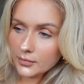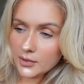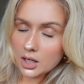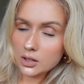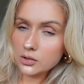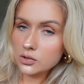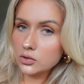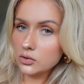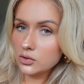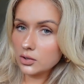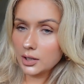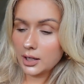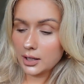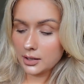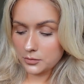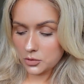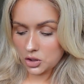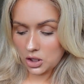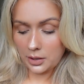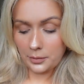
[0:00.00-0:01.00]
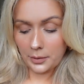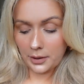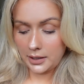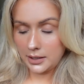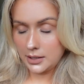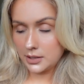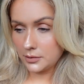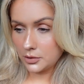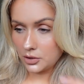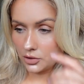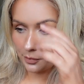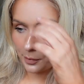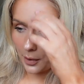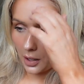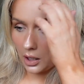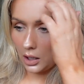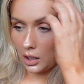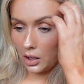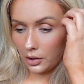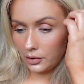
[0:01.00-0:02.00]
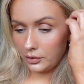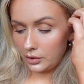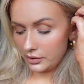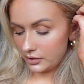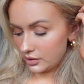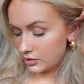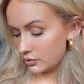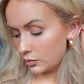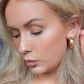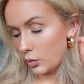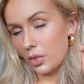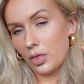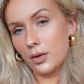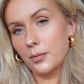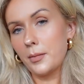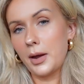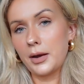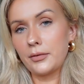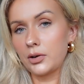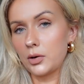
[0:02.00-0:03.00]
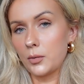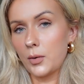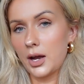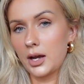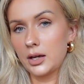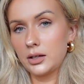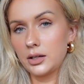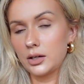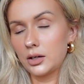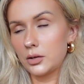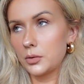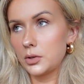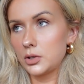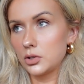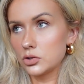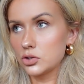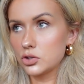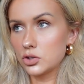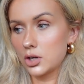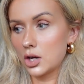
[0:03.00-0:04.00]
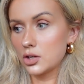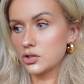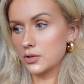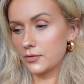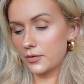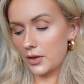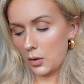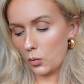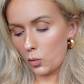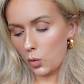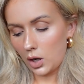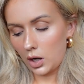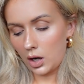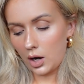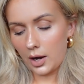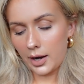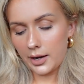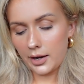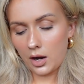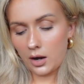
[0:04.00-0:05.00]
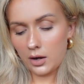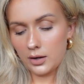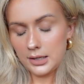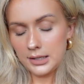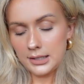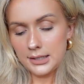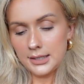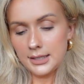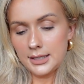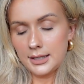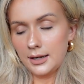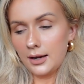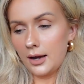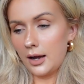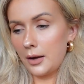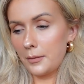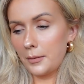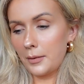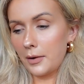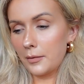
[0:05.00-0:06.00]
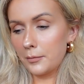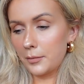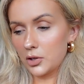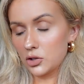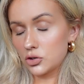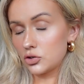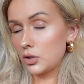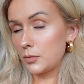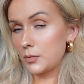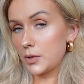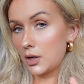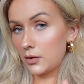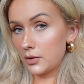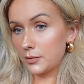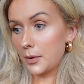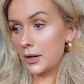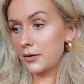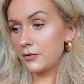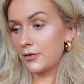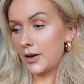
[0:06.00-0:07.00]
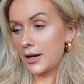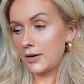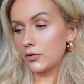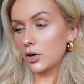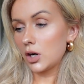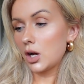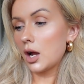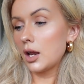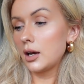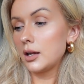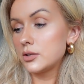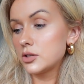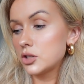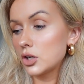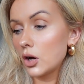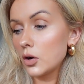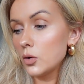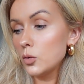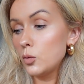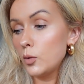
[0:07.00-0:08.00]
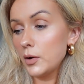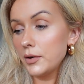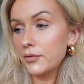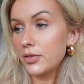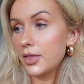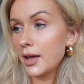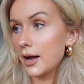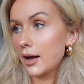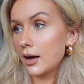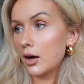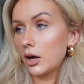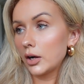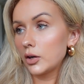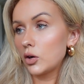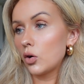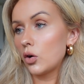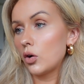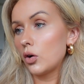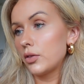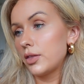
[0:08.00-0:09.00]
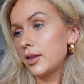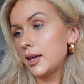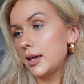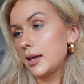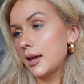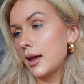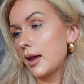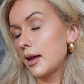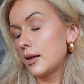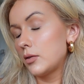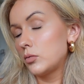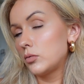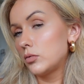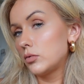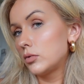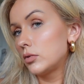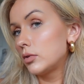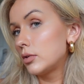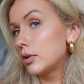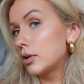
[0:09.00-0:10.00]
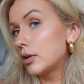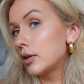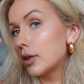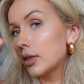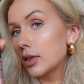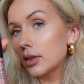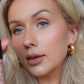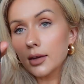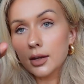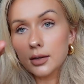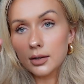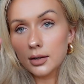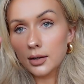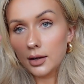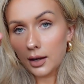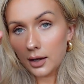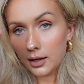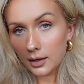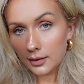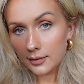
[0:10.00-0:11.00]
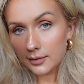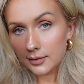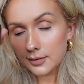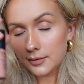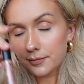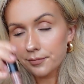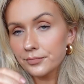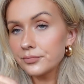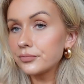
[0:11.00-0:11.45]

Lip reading: as soon as I get them cheap, I need to just buy a load because I just want them everywhere. You know, when you're searching for that one liner. But strip down is my favourite colour. To go with that, I got the NYX